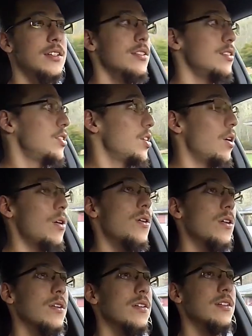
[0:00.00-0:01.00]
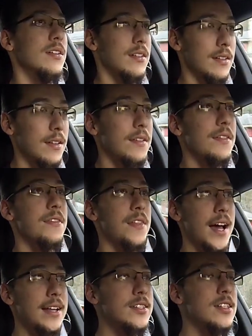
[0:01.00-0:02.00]
So
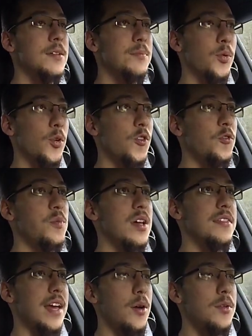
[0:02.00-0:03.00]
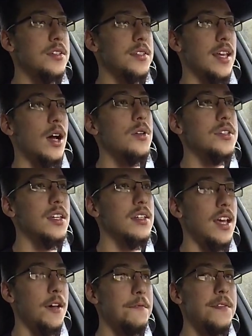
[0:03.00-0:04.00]
that's an improvement. That was a
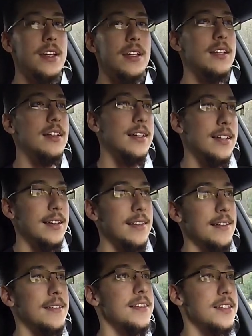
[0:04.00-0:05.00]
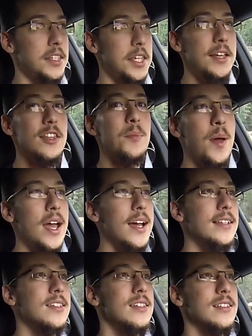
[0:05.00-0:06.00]
definite seat of the
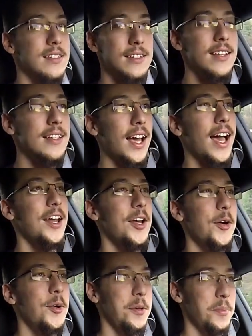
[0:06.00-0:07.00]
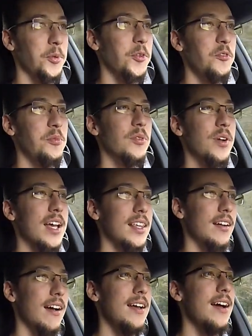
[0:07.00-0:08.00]
pants dyno improvement right
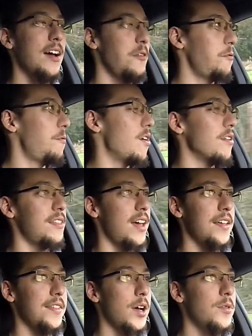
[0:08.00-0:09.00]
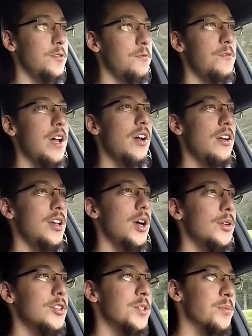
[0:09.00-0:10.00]
there. I felt that. That was very
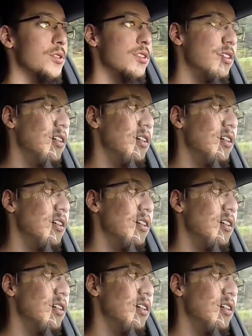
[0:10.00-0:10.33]
noticeable.